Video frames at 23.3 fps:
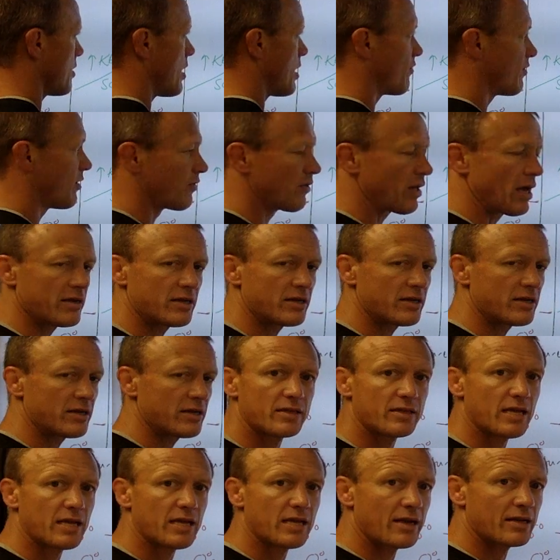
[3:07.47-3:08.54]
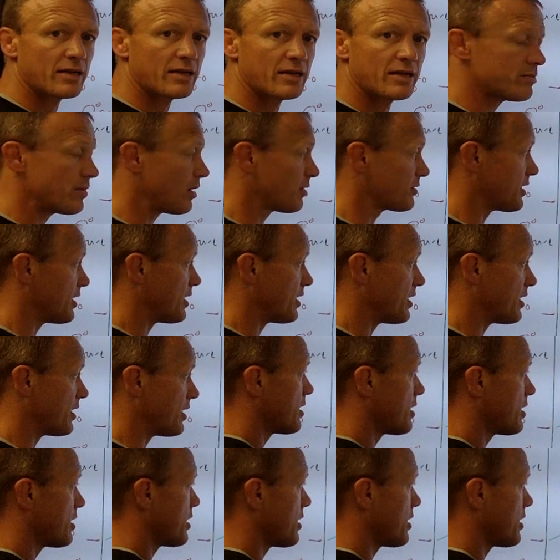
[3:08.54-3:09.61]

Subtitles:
however long that takes, as it is melting,